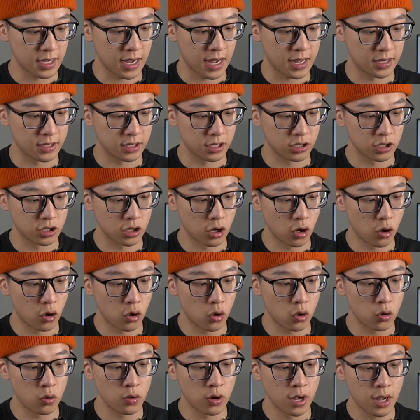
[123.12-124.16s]
at the
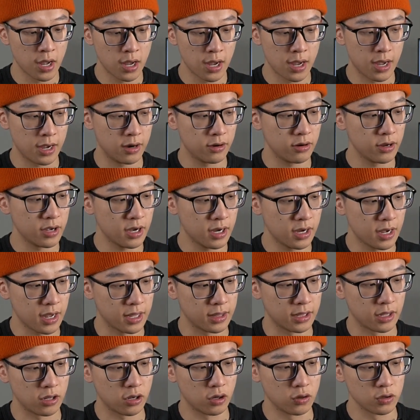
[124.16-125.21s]
toe area
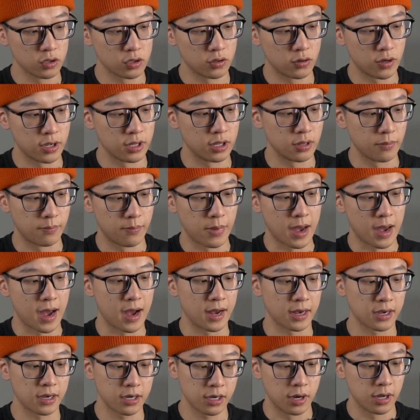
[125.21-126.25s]
and then also in the
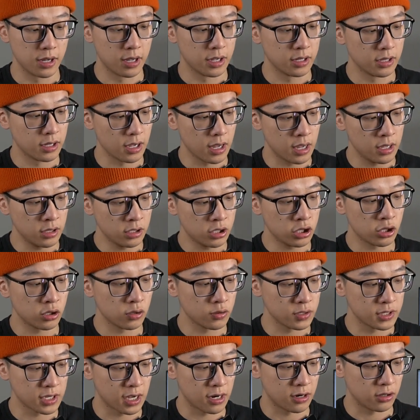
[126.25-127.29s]
back. But in the
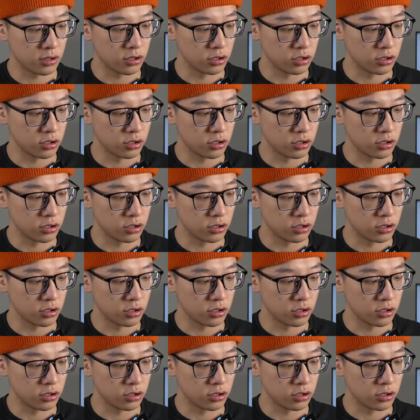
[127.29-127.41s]
internal side of